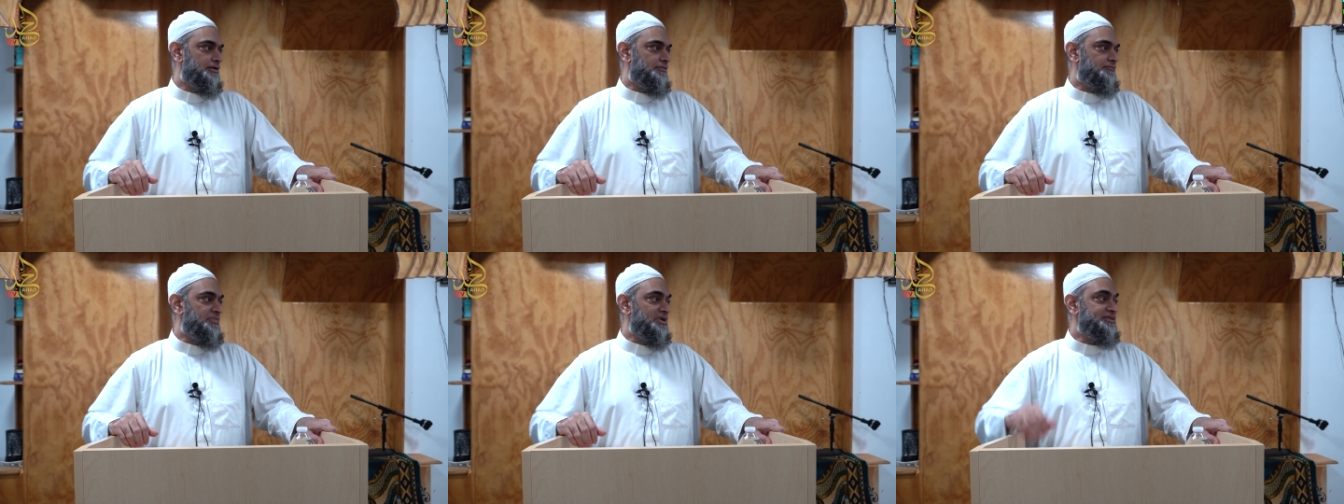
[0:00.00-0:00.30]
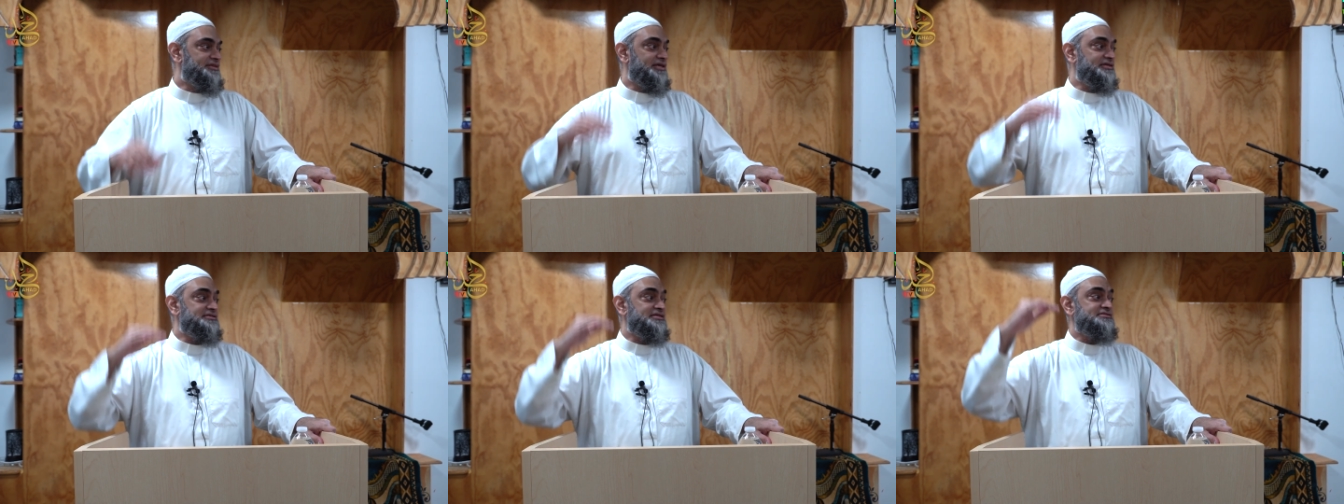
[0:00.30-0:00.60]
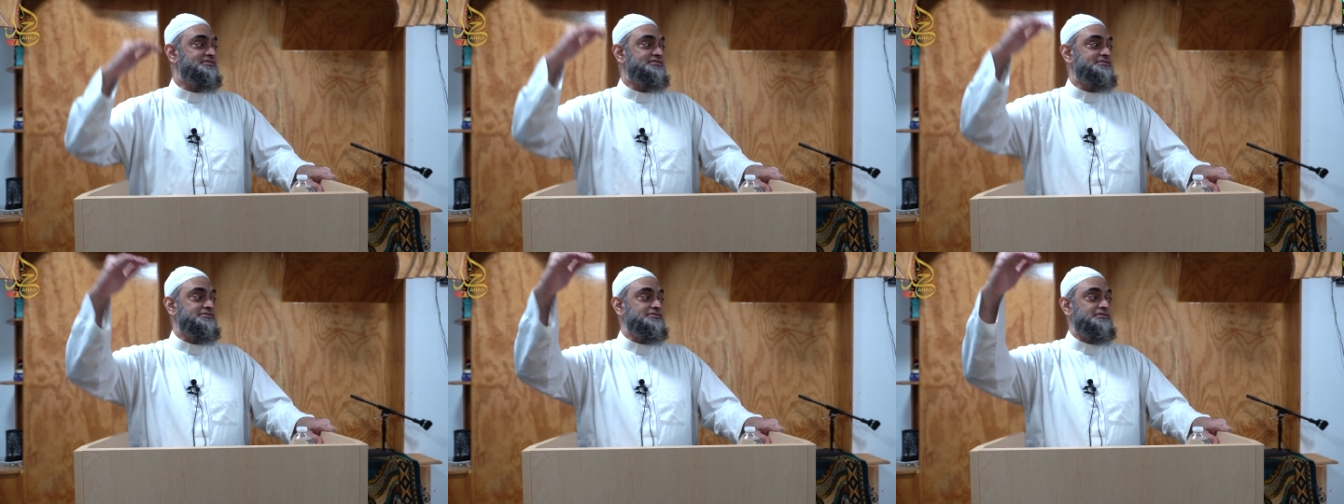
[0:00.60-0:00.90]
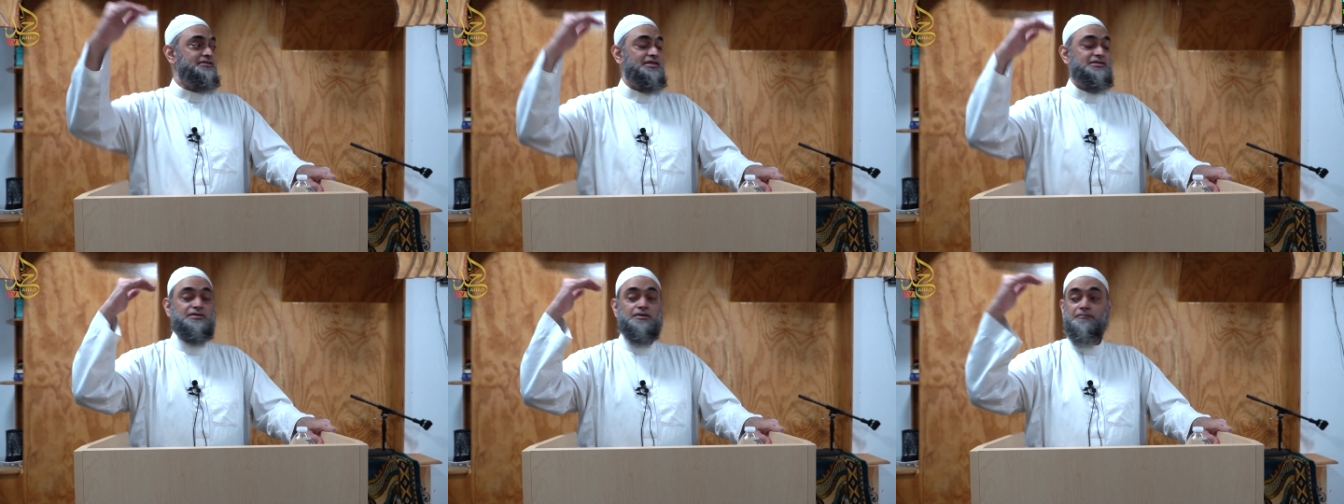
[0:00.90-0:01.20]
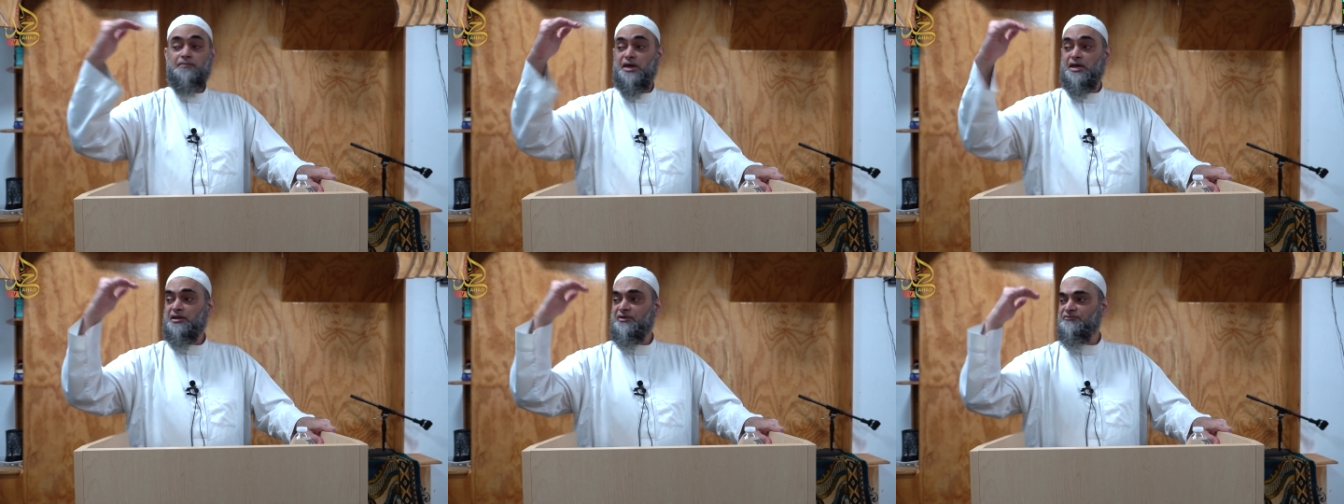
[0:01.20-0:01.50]
But there's
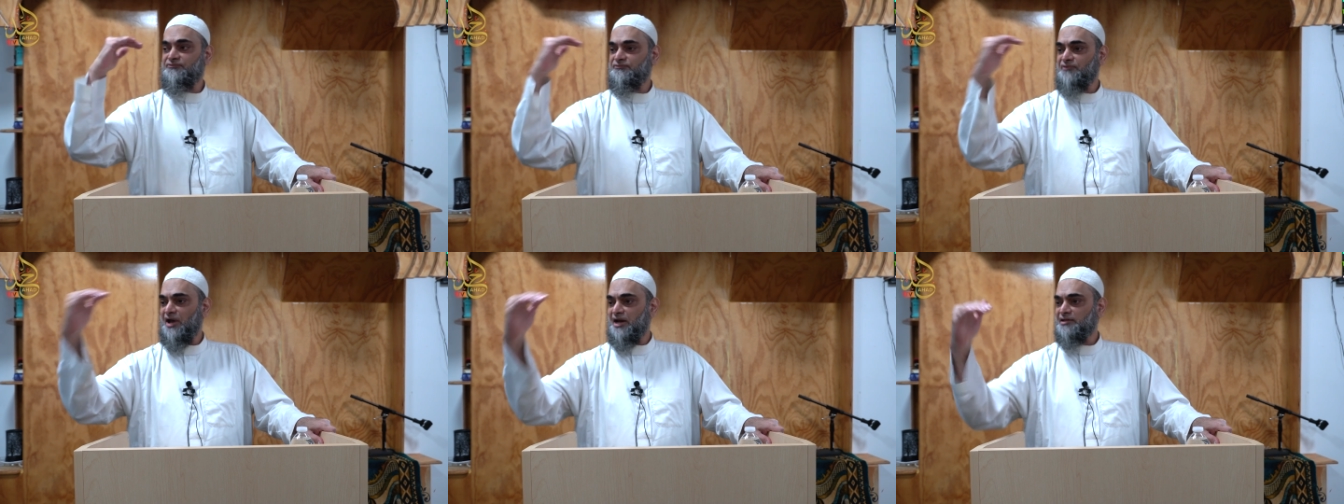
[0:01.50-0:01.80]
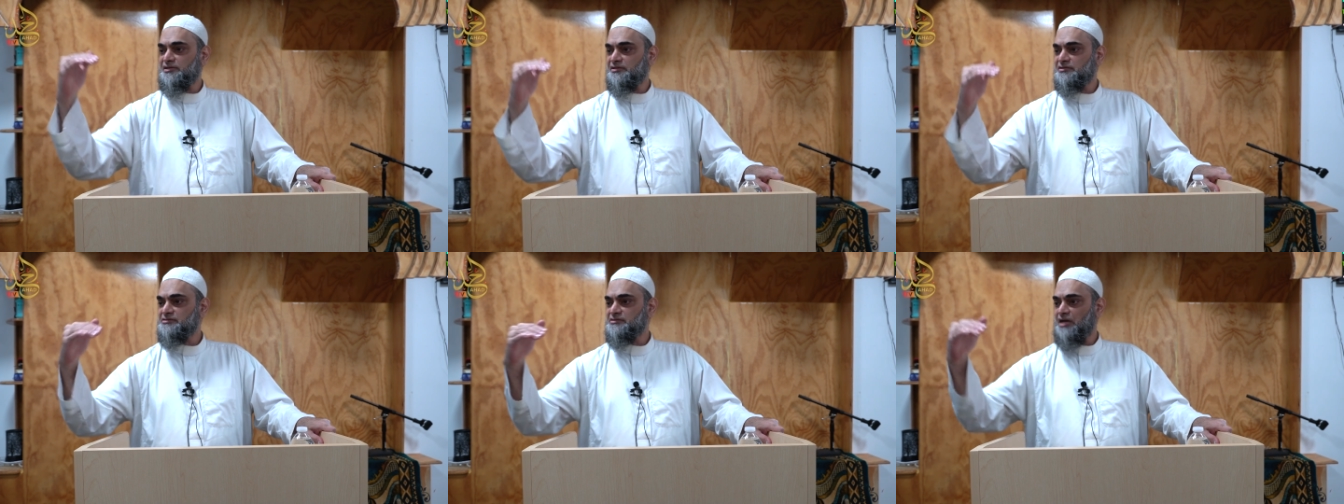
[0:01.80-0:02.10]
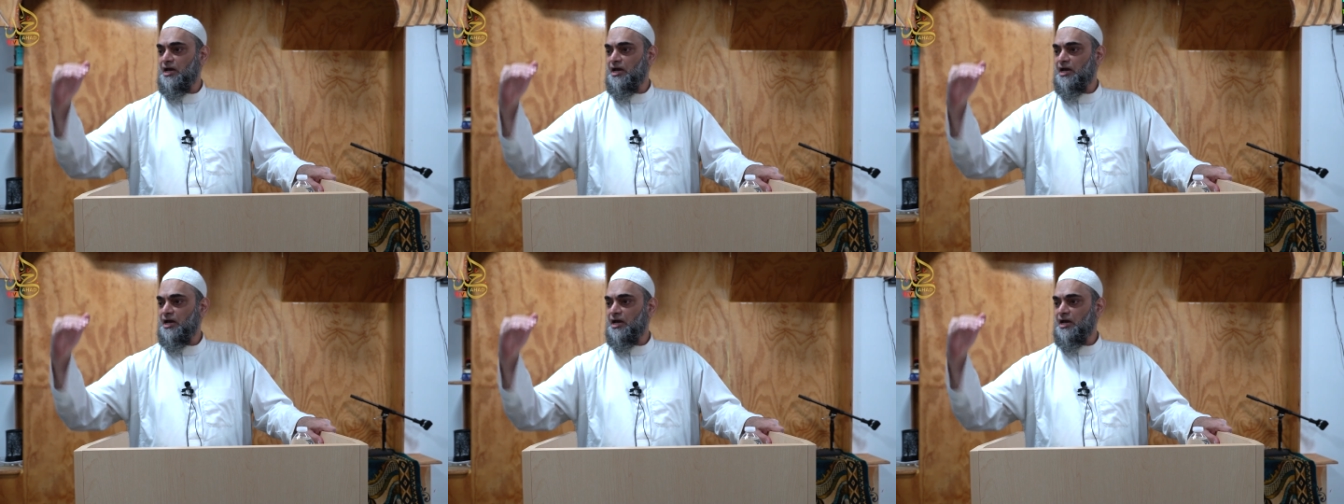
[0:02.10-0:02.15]
many factors